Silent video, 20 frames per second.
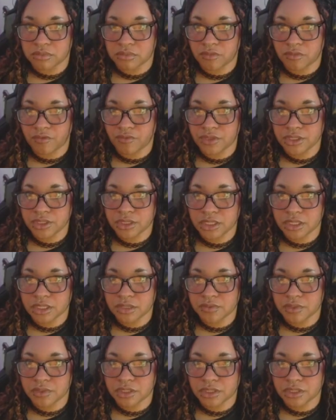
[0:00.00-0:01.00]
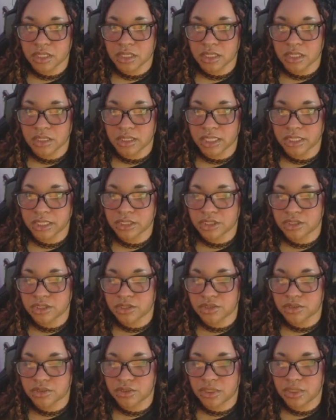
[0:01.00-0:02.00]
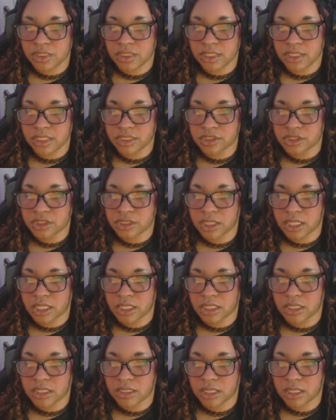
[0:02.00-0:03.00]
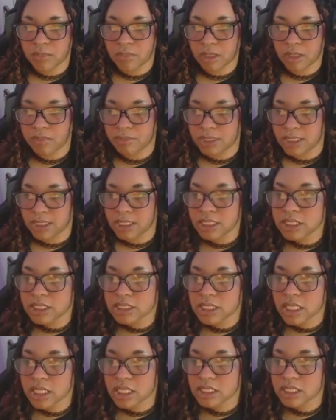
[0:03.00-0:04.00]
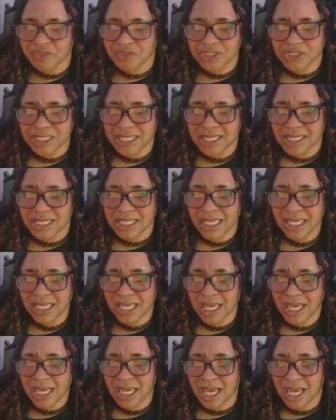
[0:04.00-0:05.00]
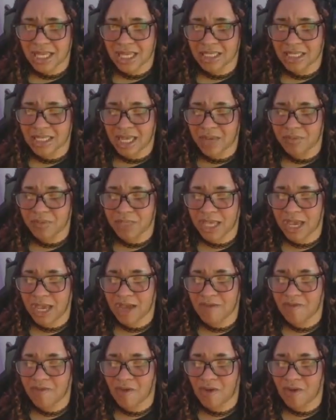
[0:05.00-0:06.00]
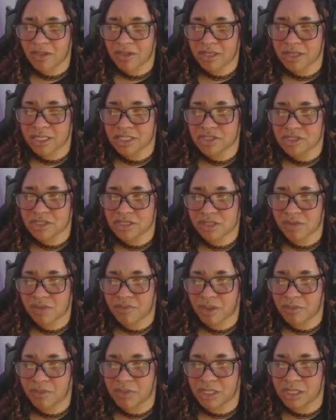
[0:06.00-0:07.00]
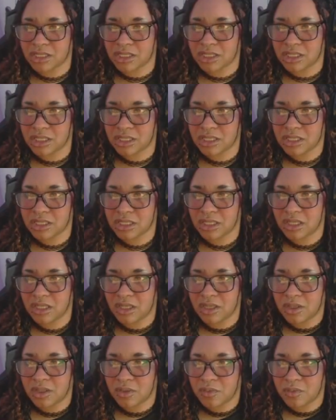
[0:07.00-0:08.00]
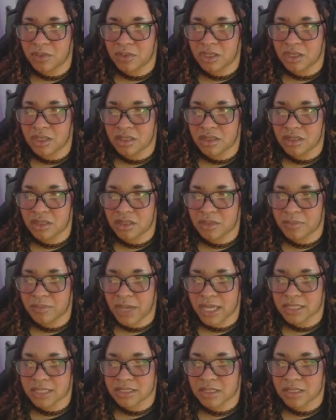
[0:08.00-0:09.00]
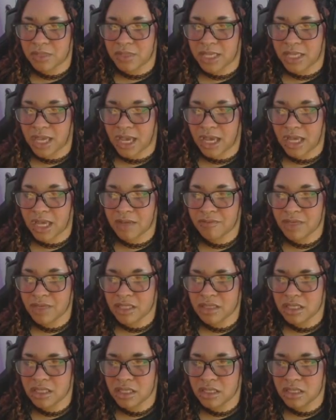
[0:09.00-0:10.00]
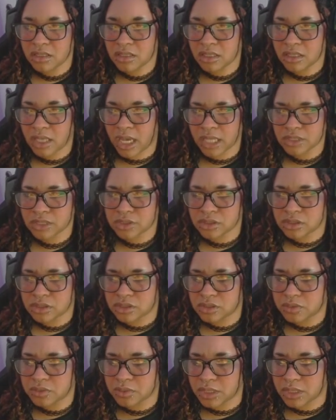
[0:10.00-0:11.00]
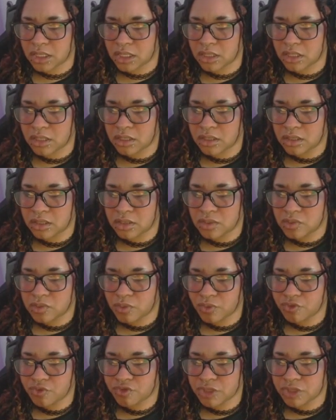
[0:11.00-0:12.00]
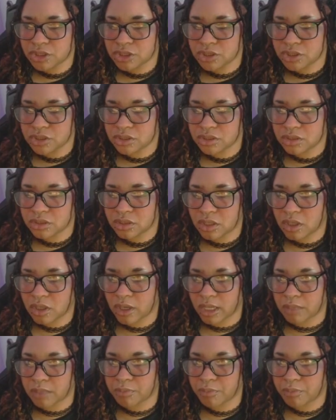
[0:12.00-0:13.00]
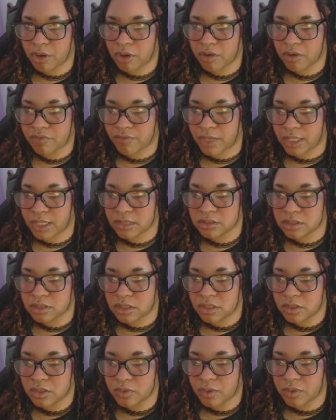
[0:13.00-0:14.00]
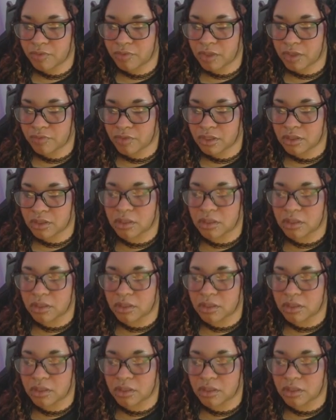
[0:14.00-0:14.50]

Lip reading: first things first, let's do the kitchen. I think that might be easiest. Which I think yeah, we have all the kitchen stuff that we need with the packs that we have, I think. Actually, do we? Do we have a fridge? Okay, perfect. We have an oven.